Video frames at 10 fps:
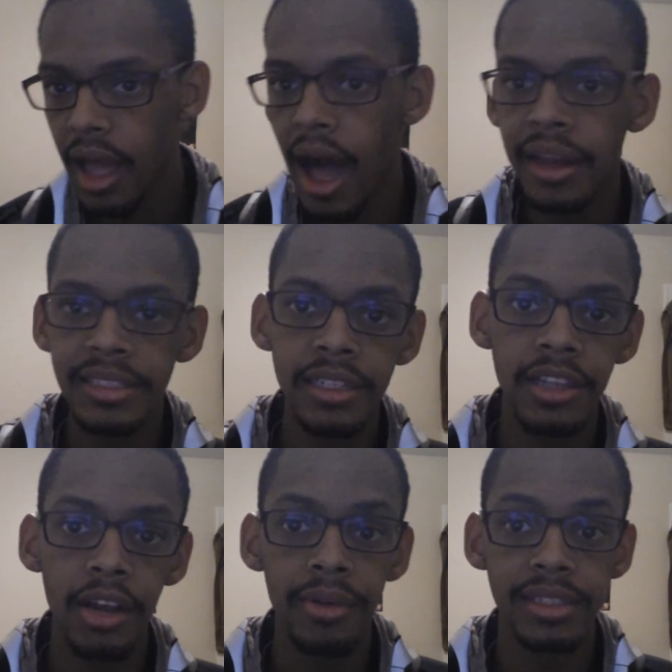honestly,
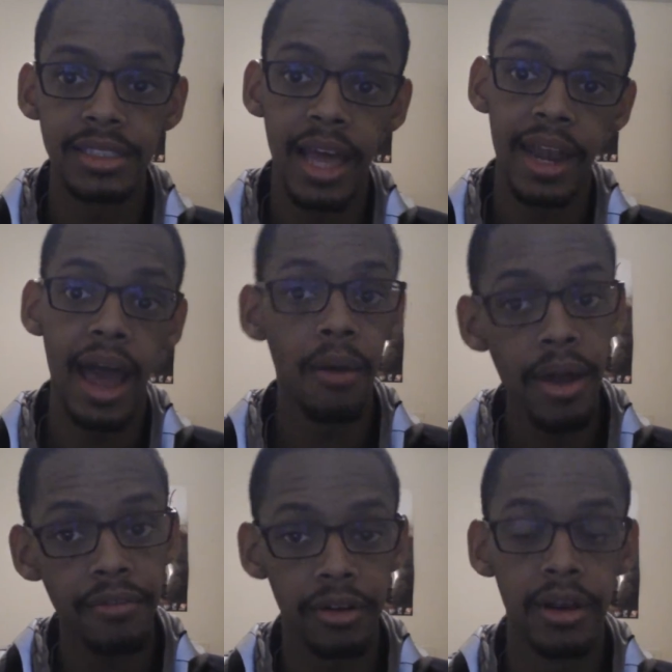there is that.
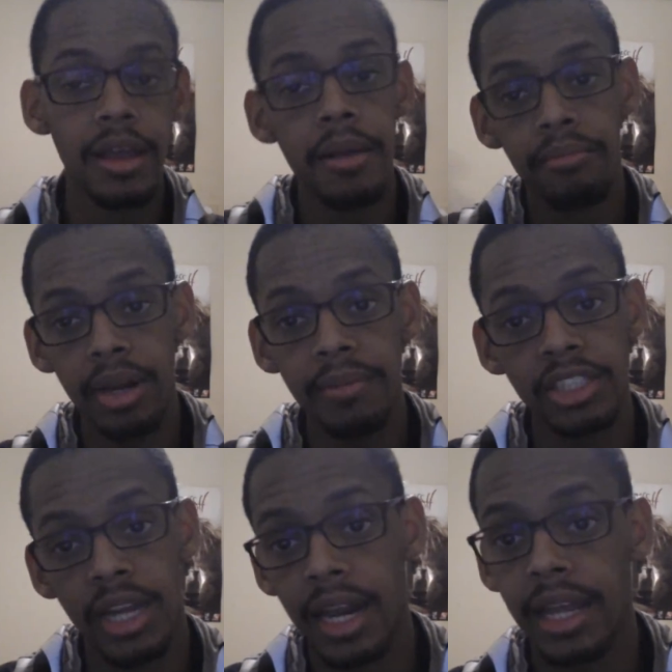However, pretty
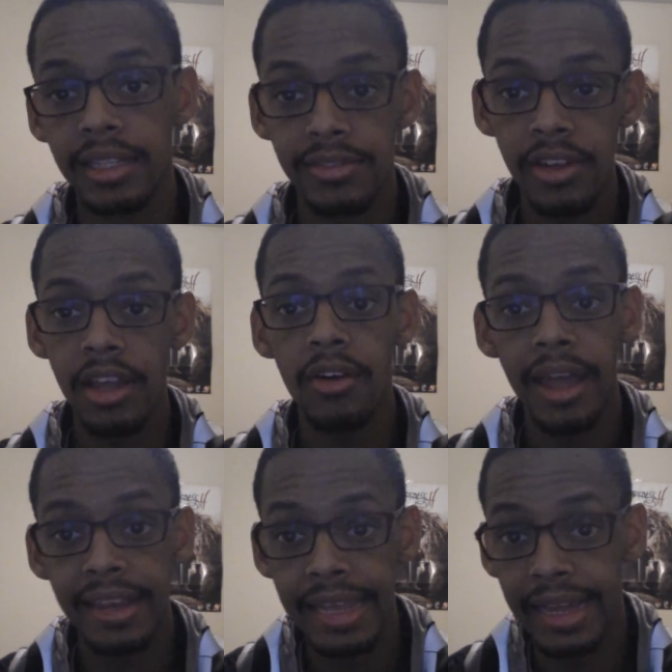much I end this video,
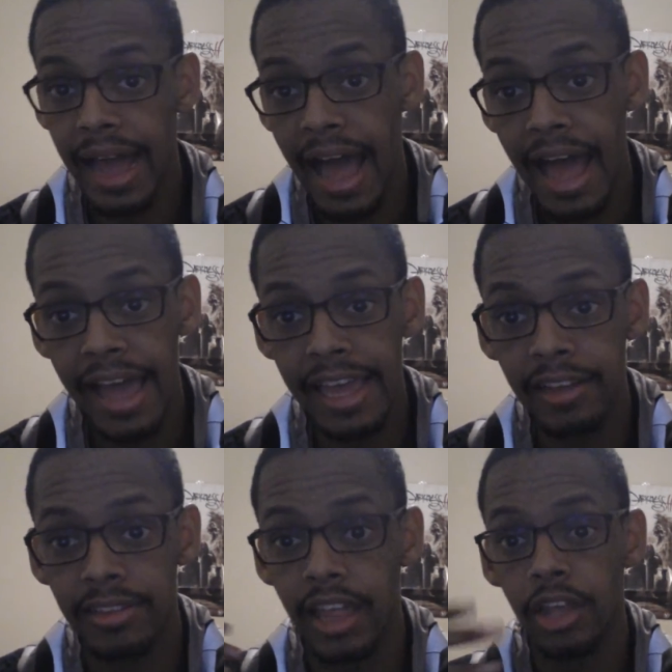and yeah,
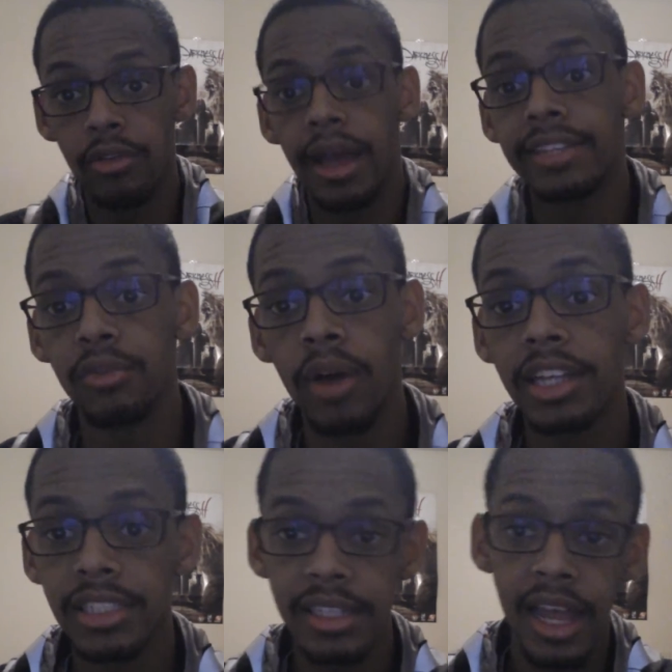I thank you guys for
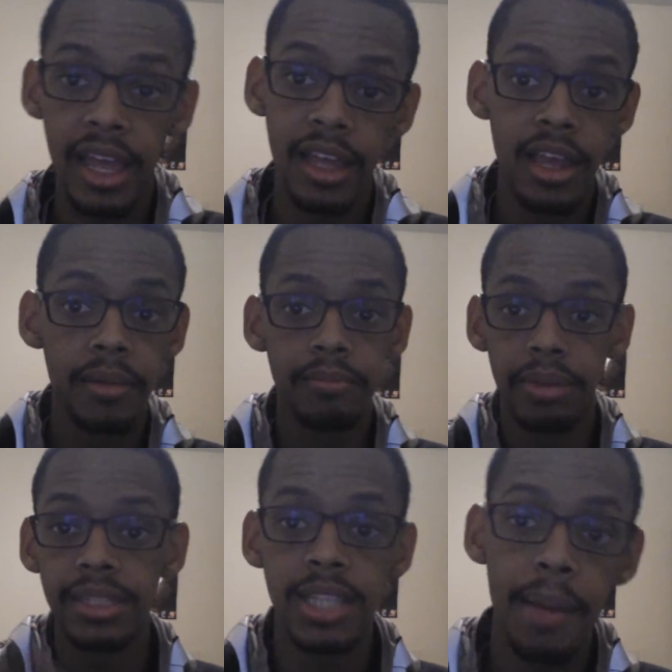watching, and hey,
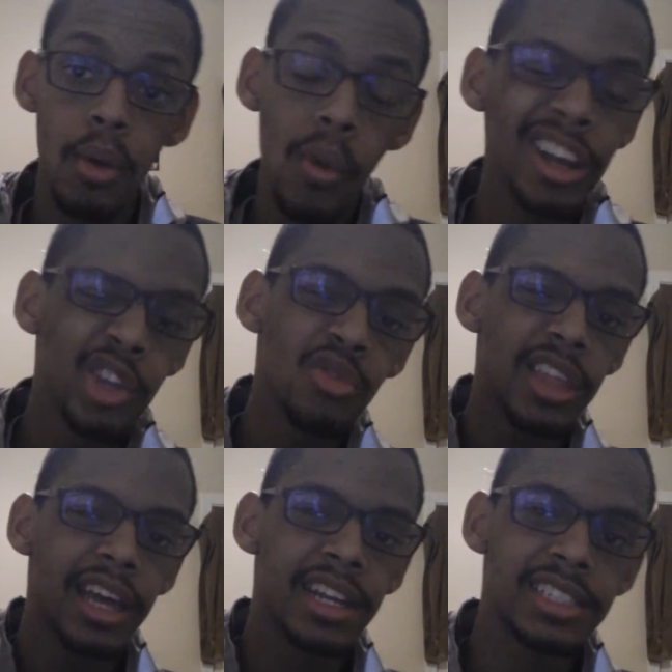please tell me, what do you
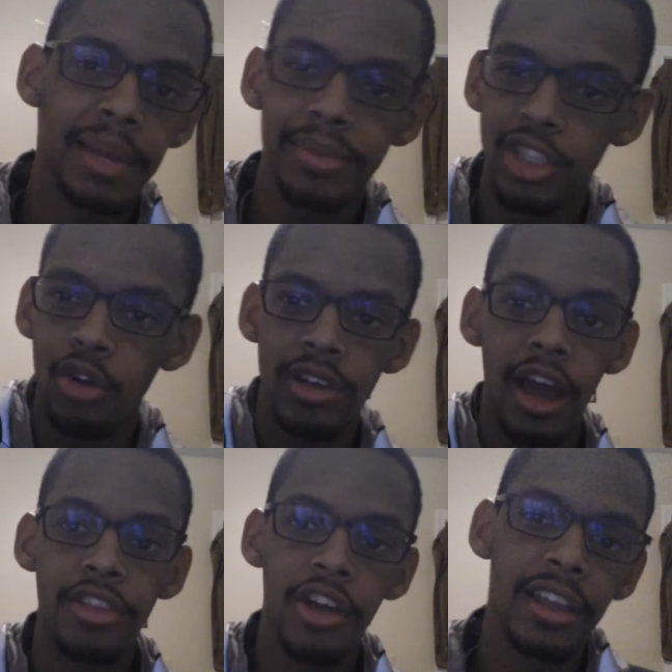think of this episode
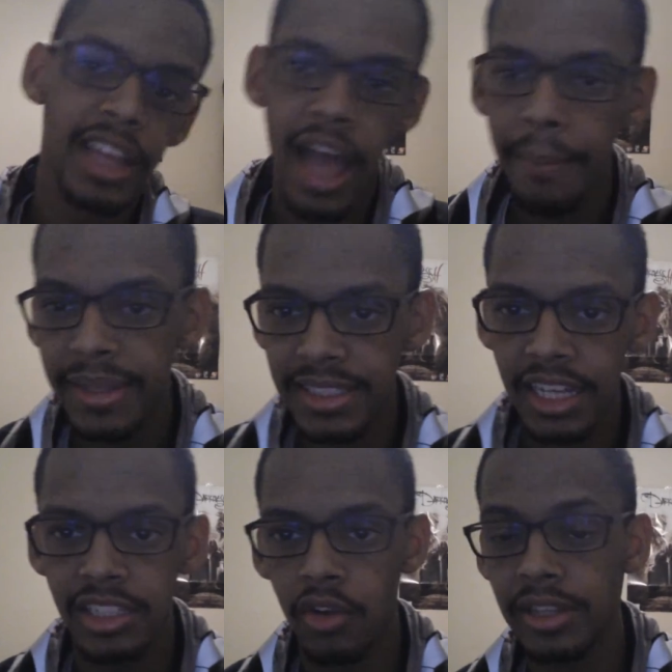down there in the comment
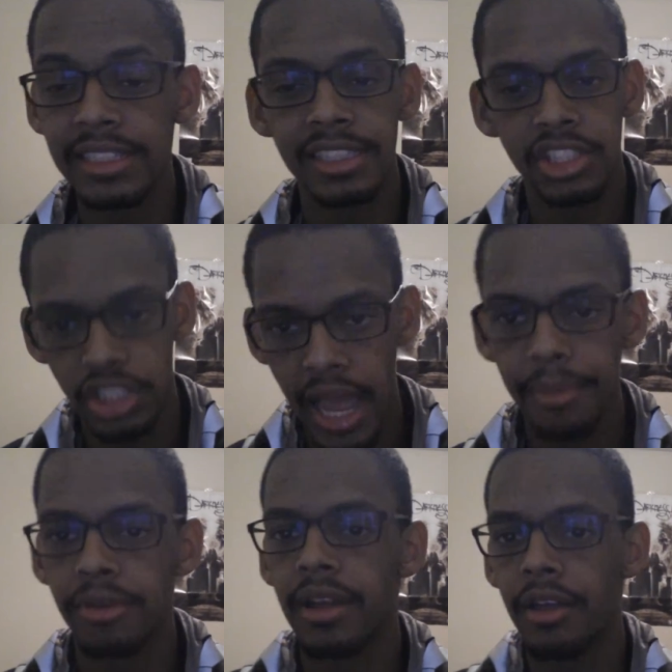section, or this
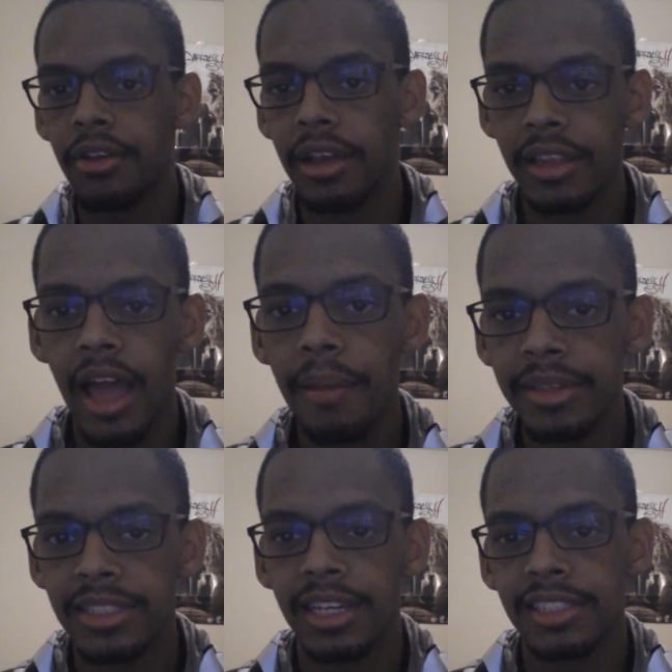chapter down there in the
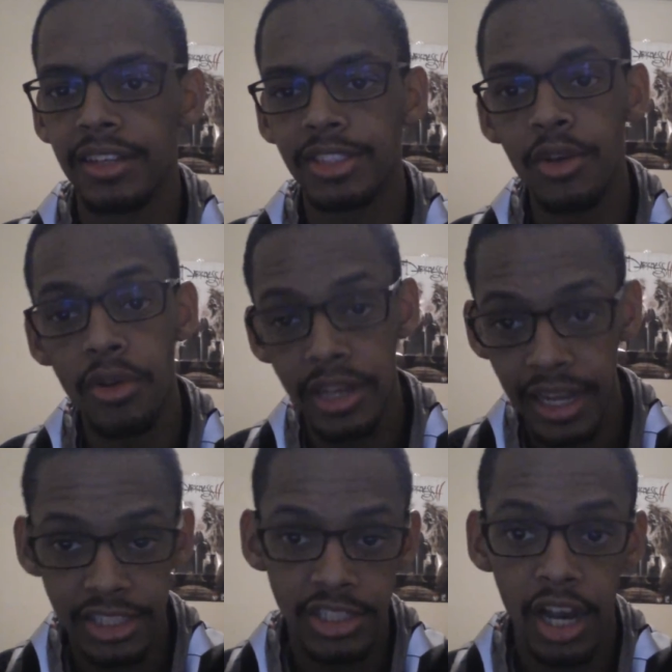comment section. I'll see you on the
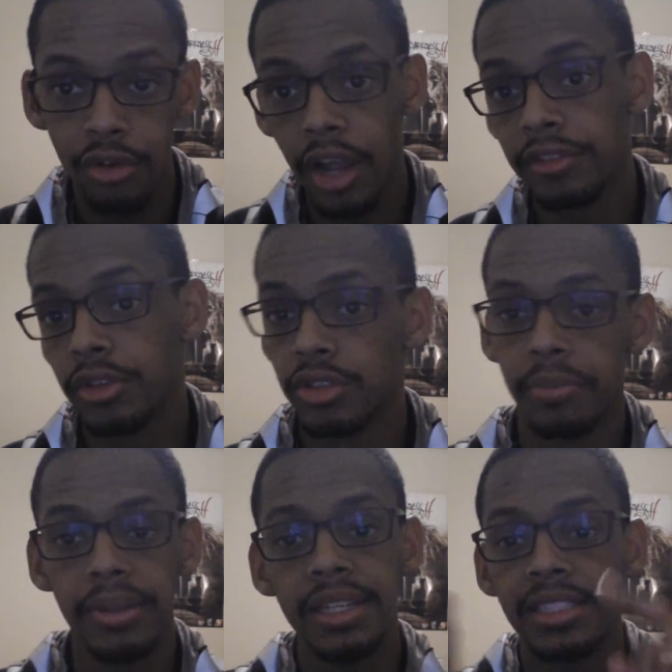next John Graver show. So
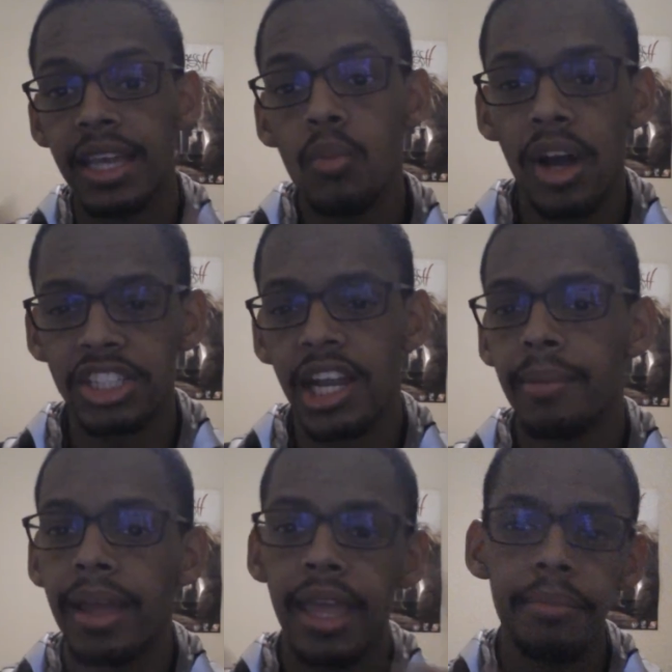please keep watching
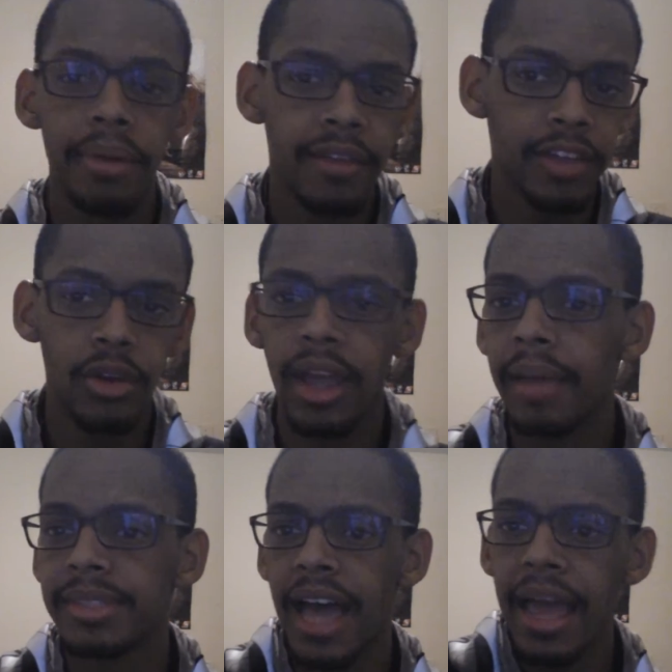anime, keep playing video
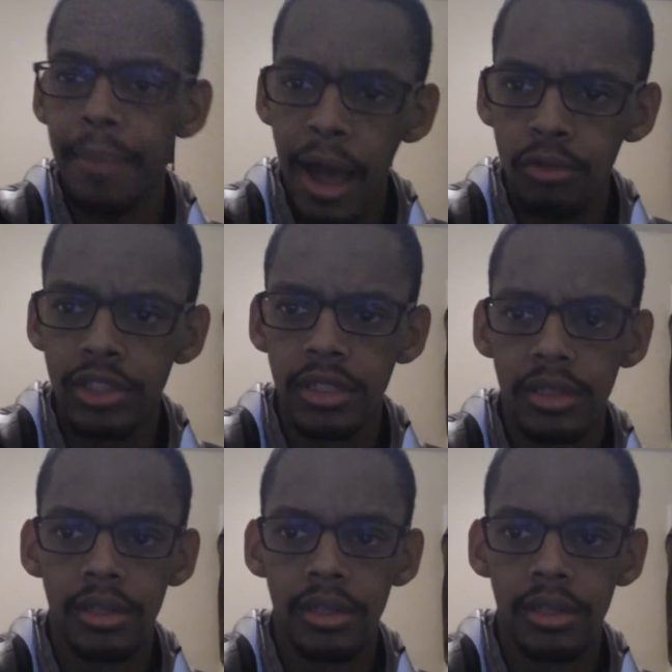games. I am out.